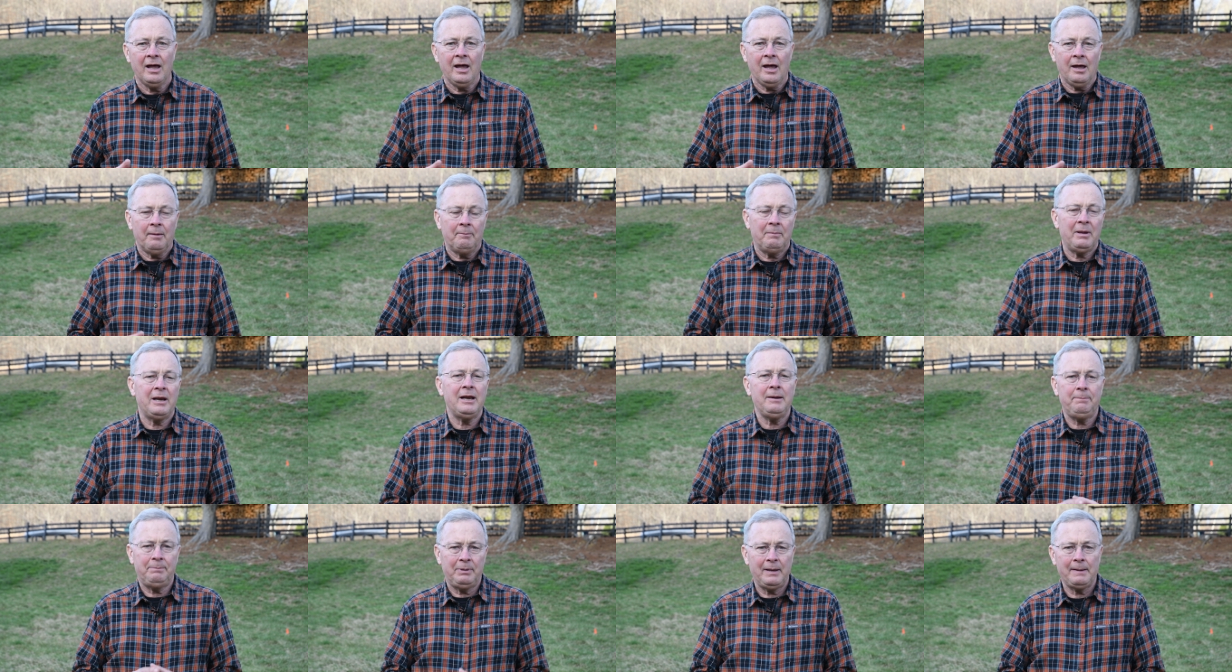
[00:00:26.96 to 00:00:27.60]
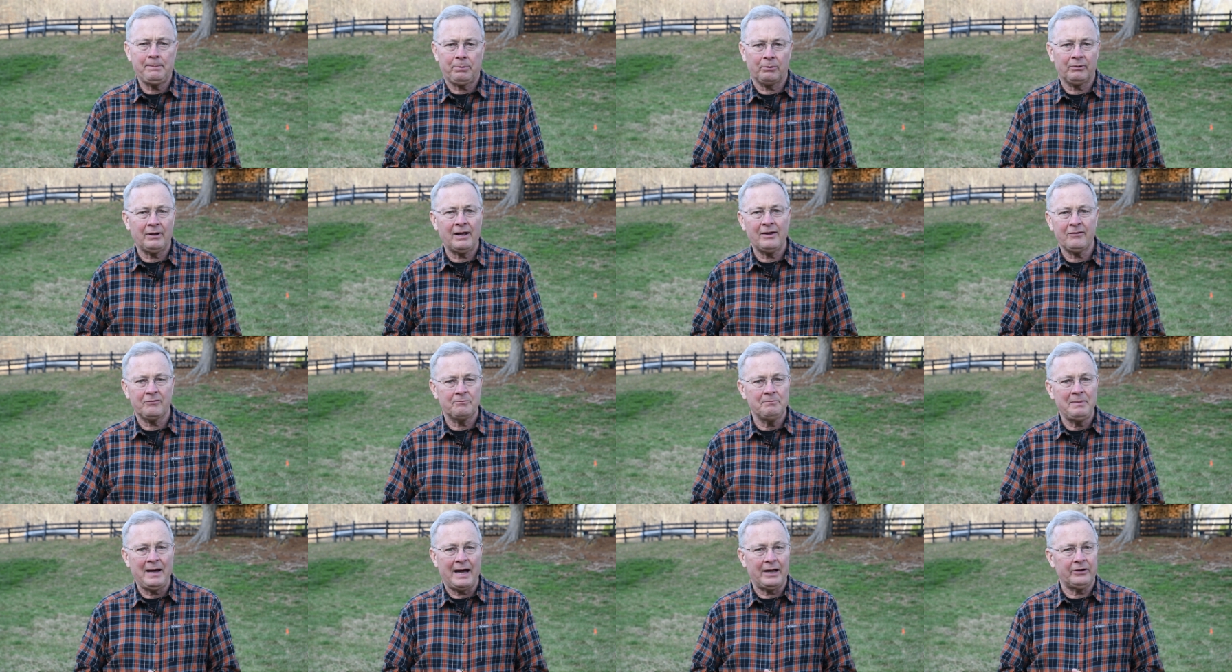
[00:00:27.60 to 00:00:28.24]
Many people
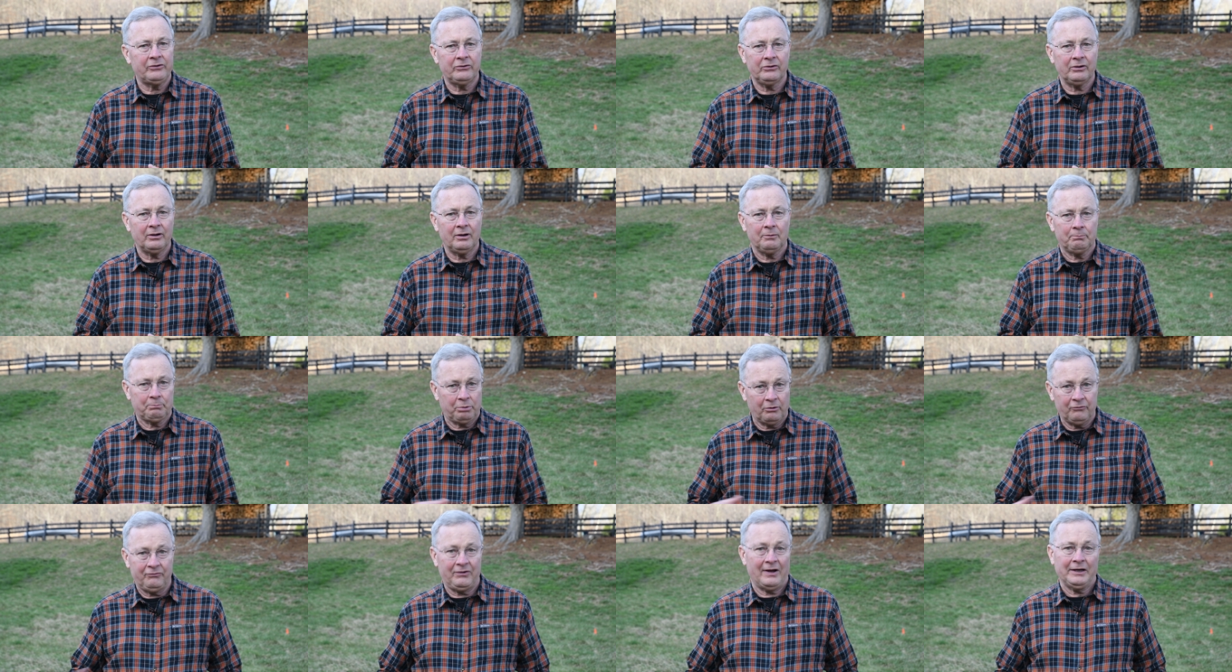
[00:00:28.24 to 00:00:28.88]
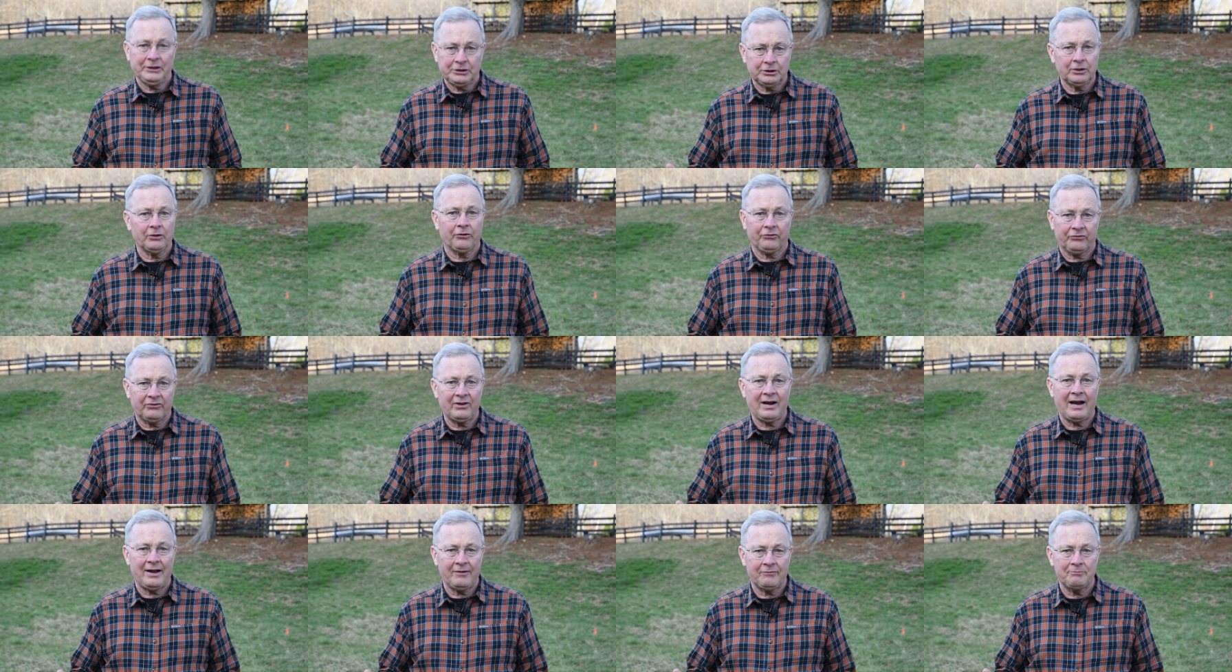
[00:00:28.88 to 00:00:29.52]
I've met, professionals
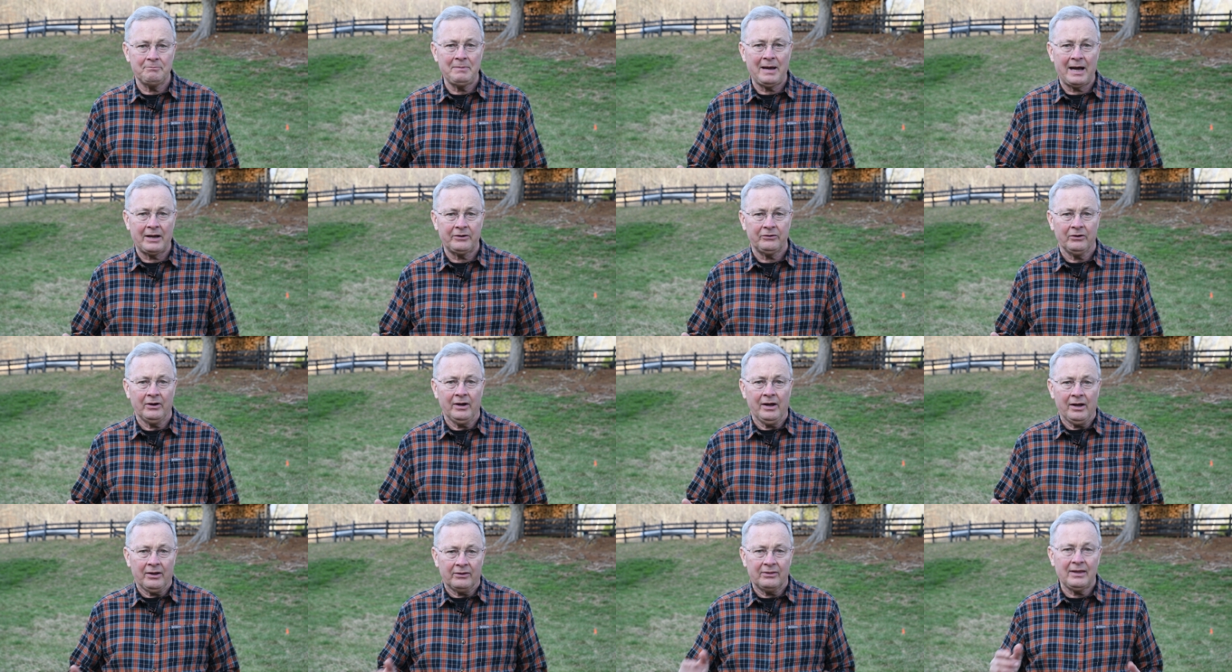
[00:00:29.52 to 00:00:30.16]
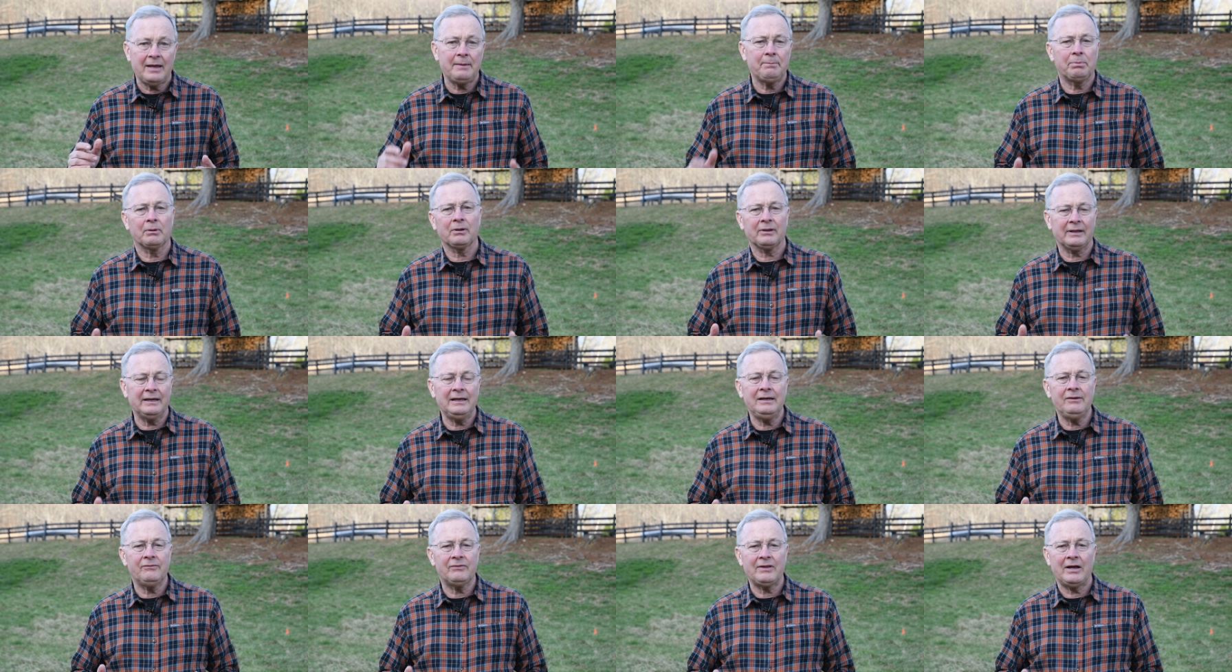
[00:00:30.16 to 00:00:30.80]
that I've met, they
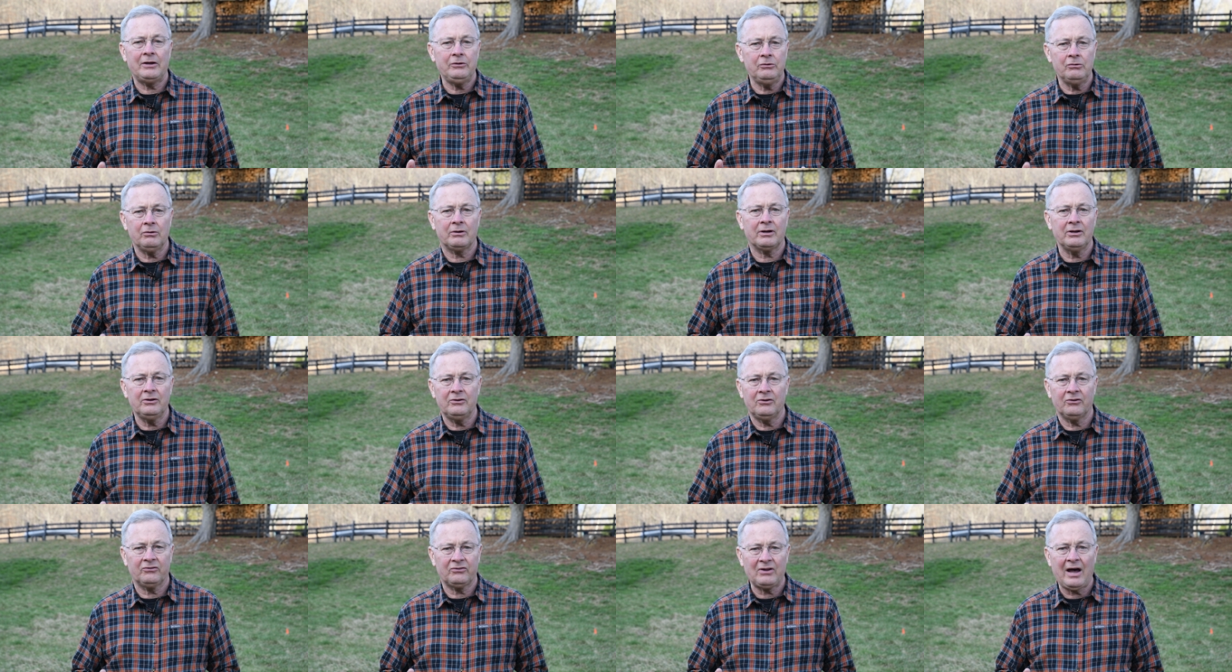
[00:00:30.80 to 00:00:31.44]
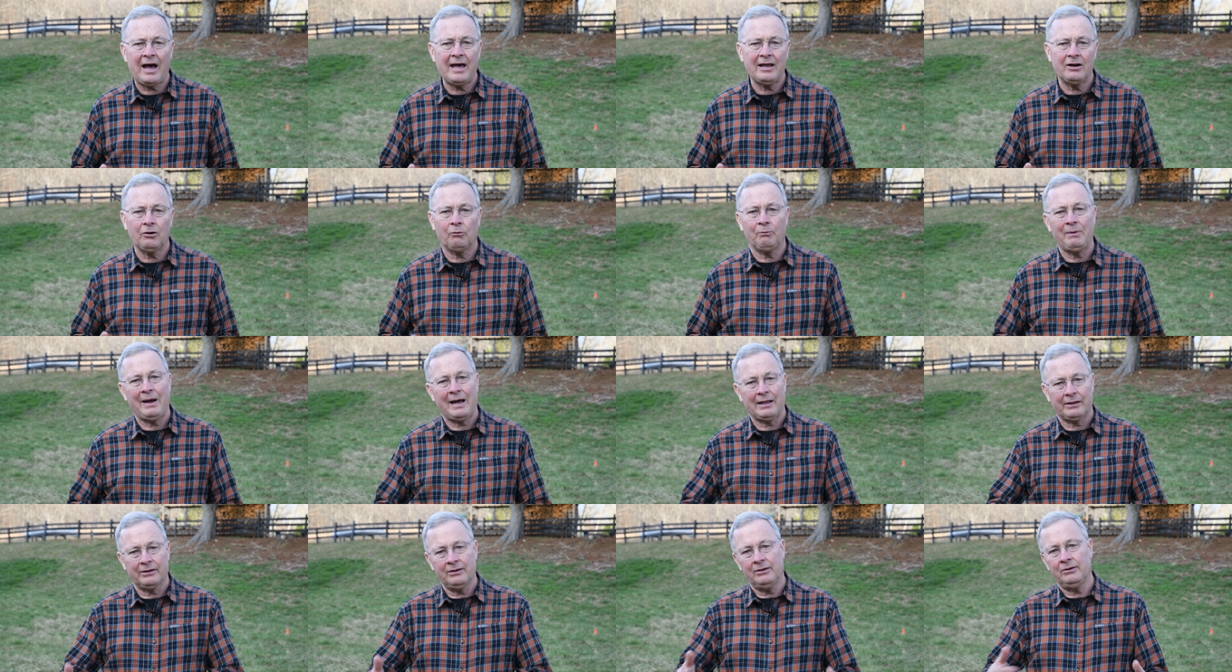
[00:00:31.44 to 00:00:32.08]
believe that you can design a
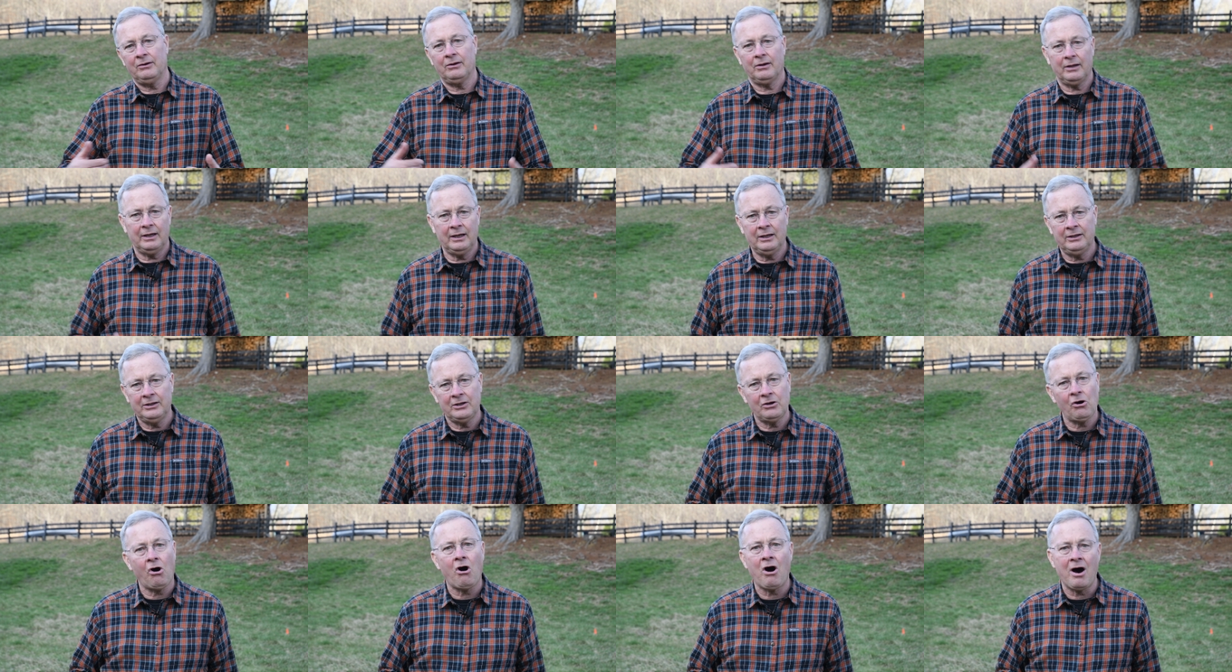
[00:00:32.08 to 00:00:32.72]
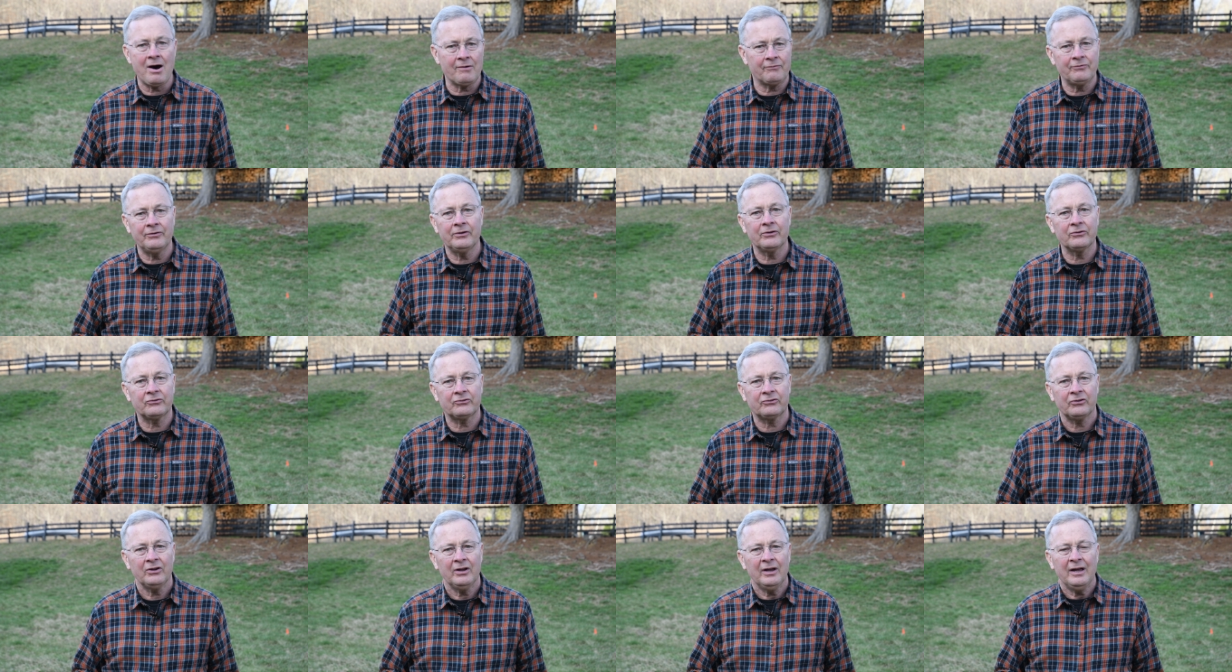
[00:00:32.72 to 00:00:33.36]
wetland in the
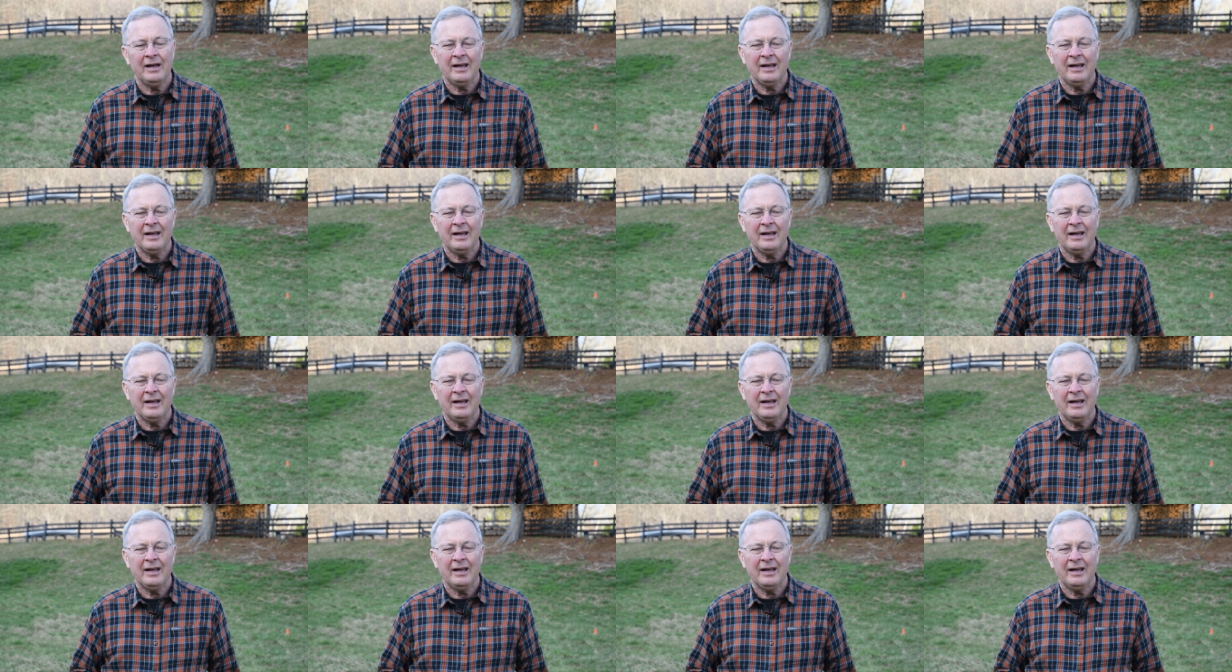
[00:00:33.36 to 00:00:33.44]
office.